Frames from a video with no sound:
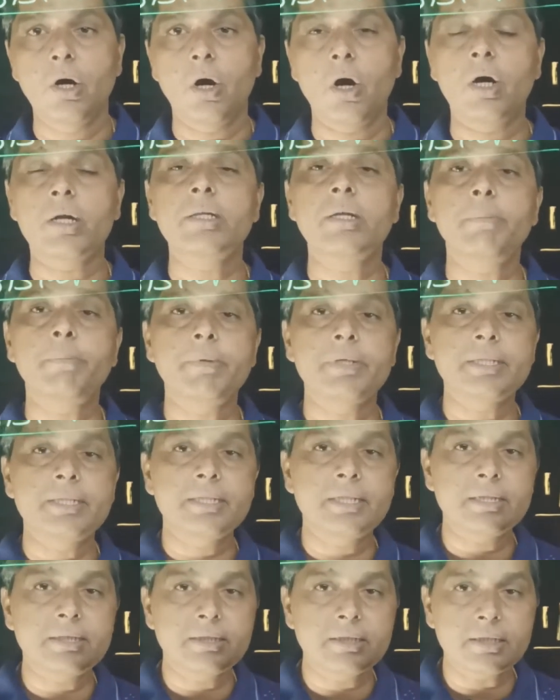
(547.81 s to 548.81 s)
or the
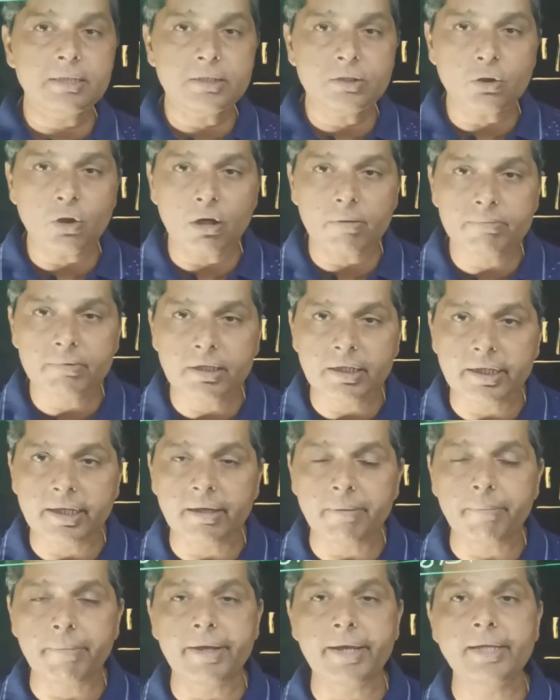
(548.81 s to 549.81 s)
persistence of the
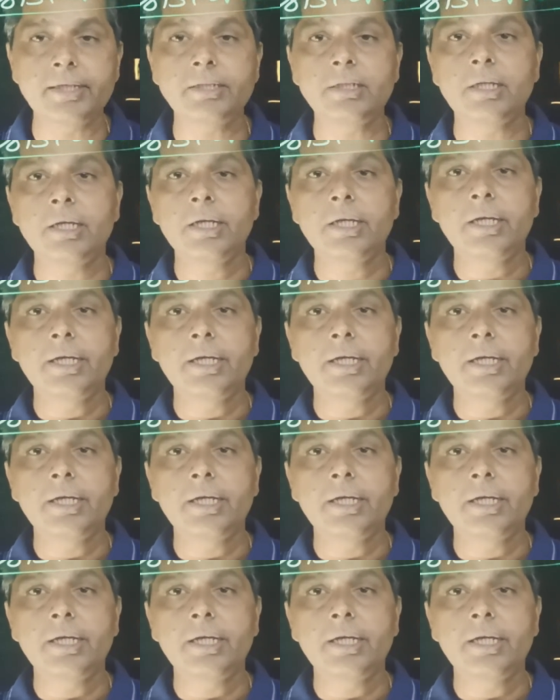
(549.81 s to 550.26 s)
image,